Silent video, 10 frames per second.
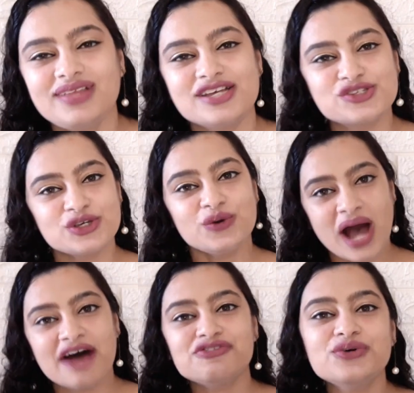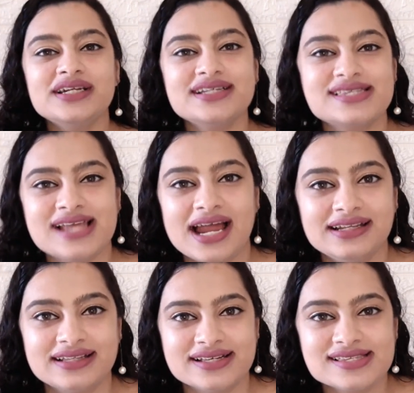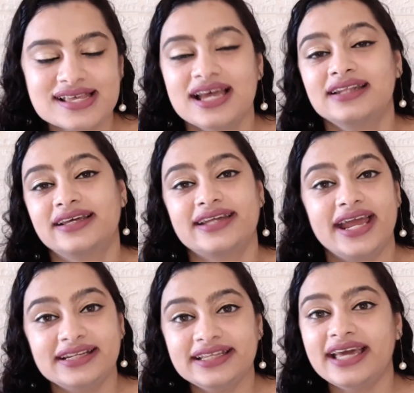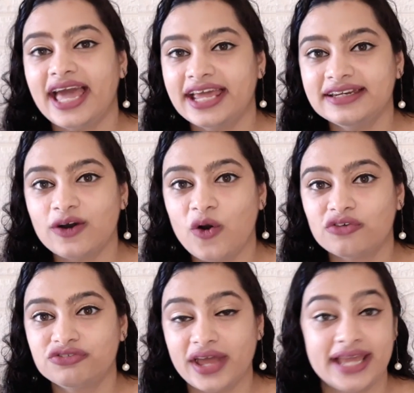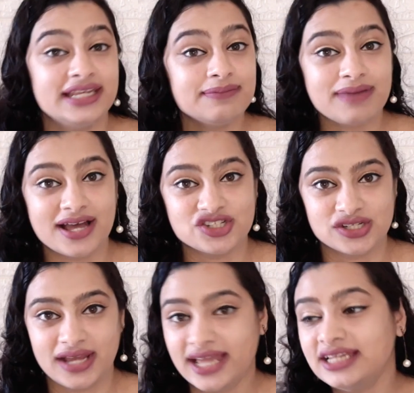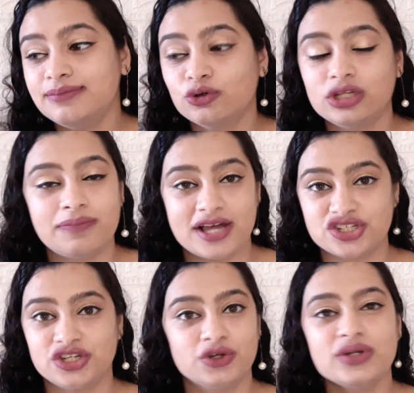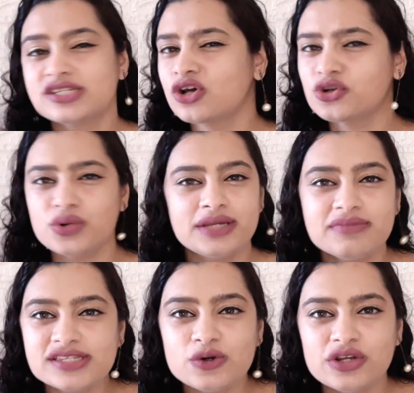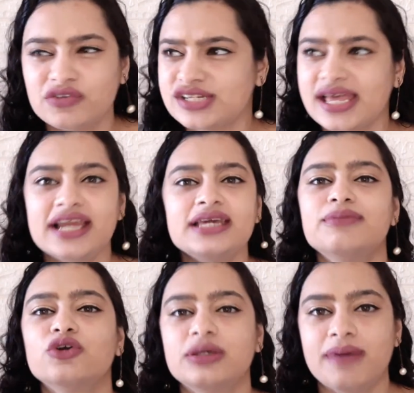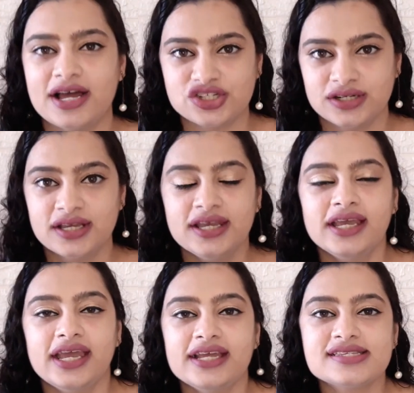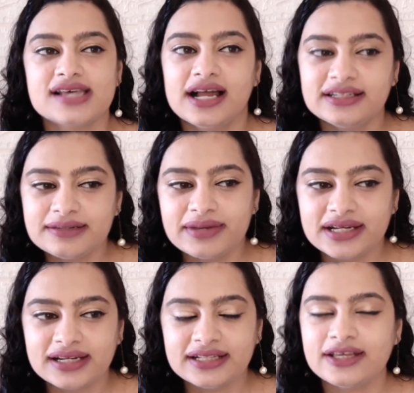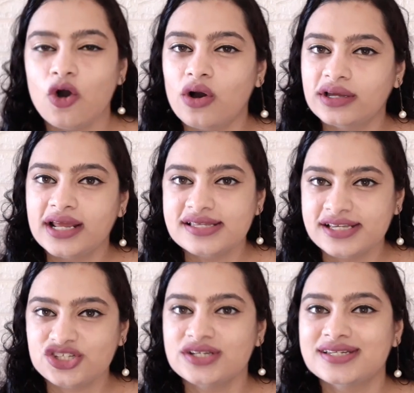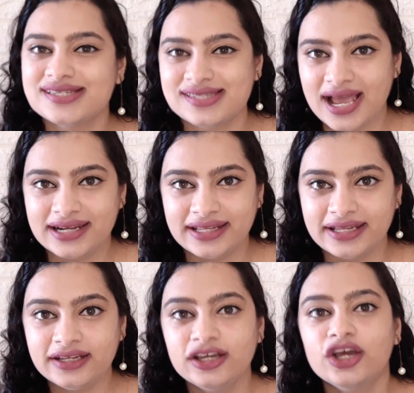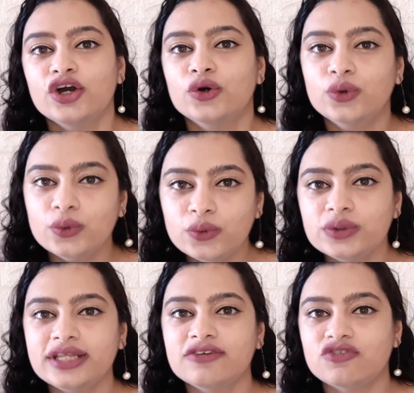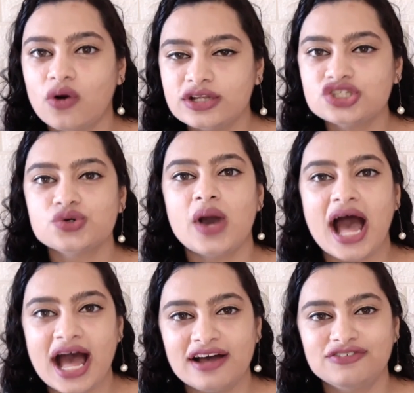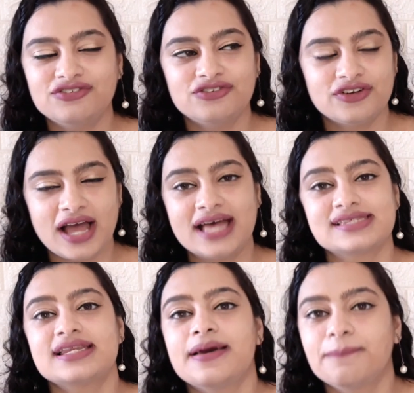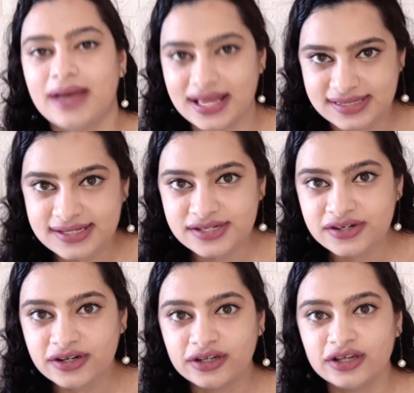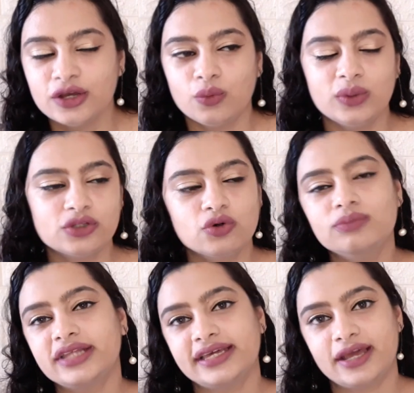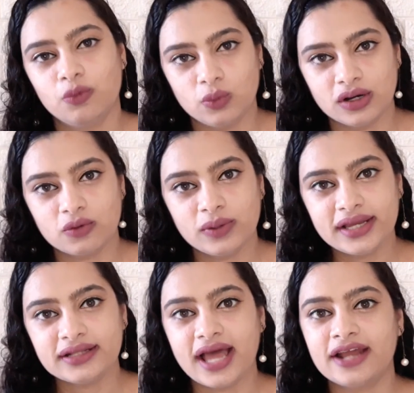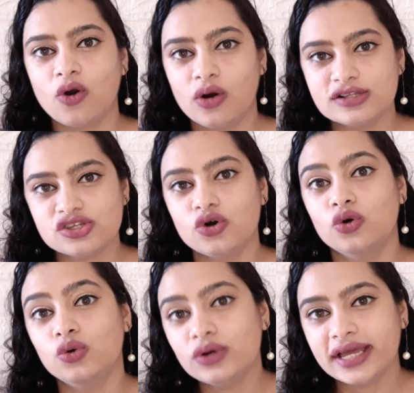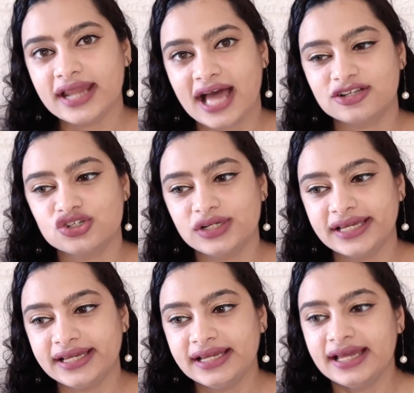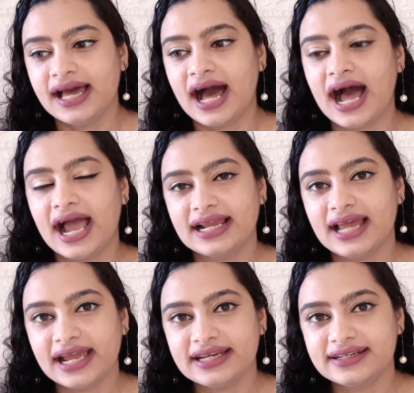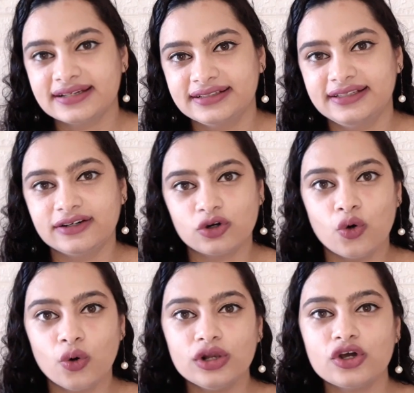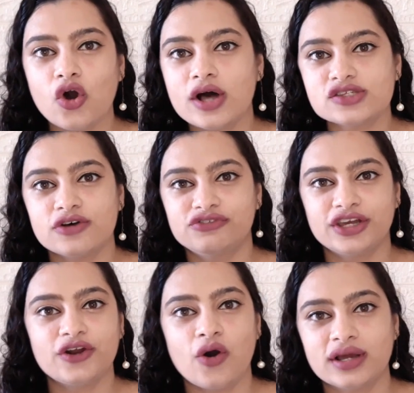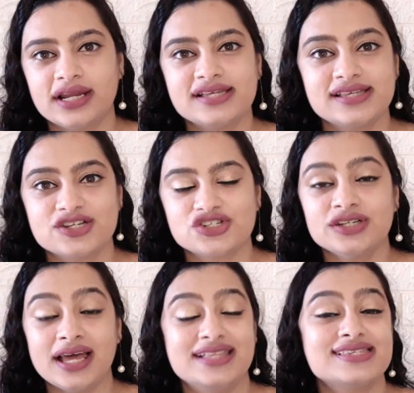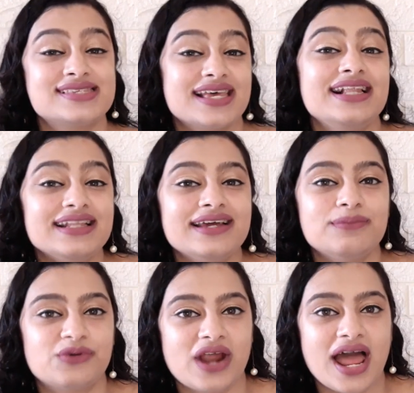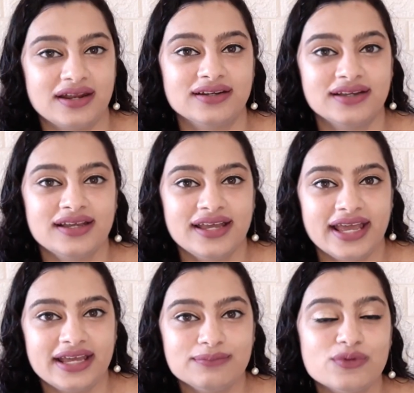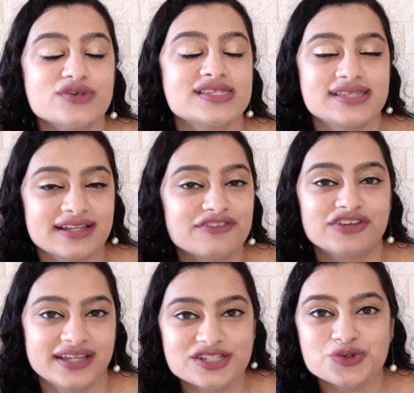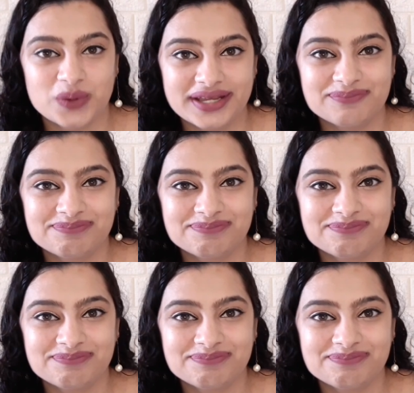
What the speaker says: So you have to understand this, that at the end of any pageant, any beauty pageant, it's not only Miss Universe, any beauty pageant, it's ultimately the organization deciding who they want to have as an ambassador, with whom they can work with, and also who can actually highlight the whole cause of their organization and sell their brand in most significant way.